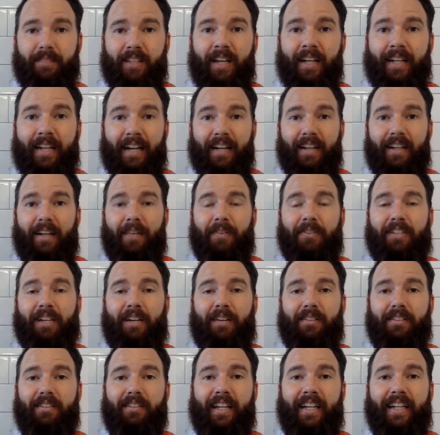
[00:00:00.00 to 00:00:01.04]
I was
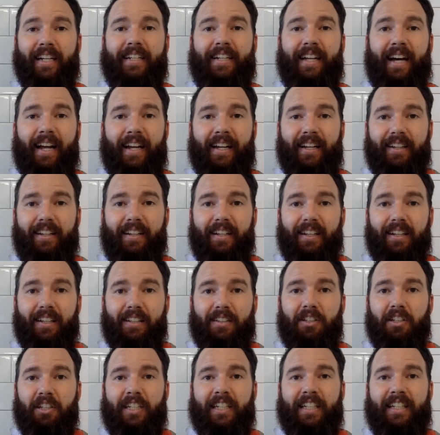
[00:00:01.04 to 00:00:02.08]
out late at night
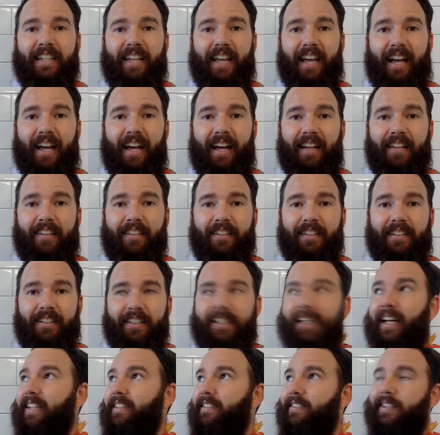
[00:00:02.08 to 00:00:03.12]
looking at
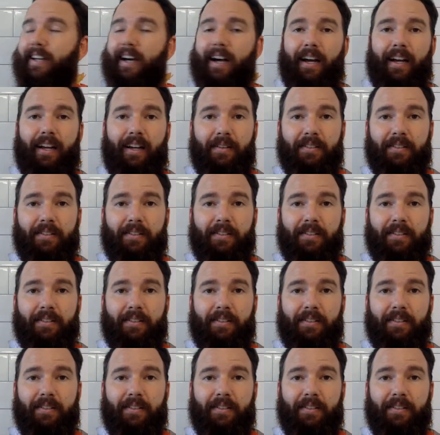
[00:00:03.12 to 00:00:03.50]
the night sky.